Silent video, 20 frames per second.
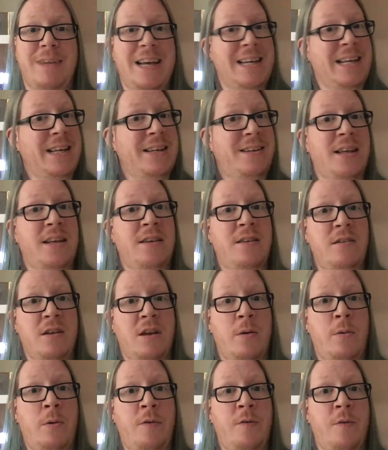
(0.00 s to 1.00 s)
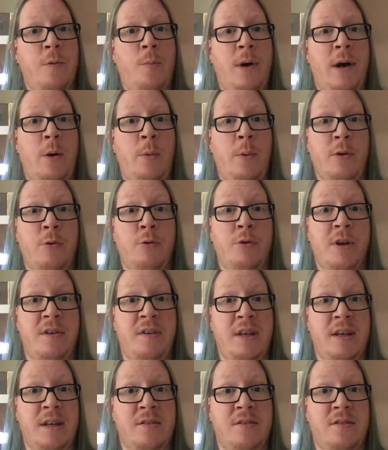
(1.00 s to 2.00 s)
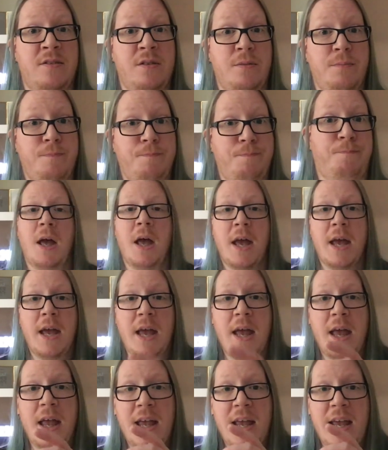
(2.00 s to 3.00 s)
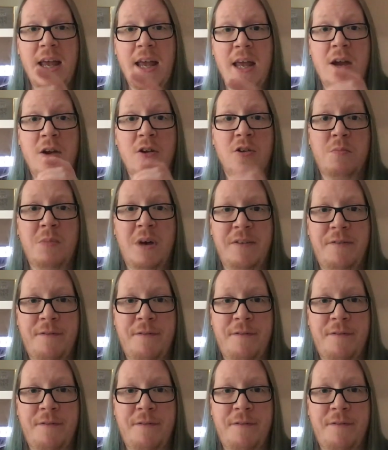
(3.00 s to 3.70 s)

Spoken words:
and it didn't go over well with critics. Here's my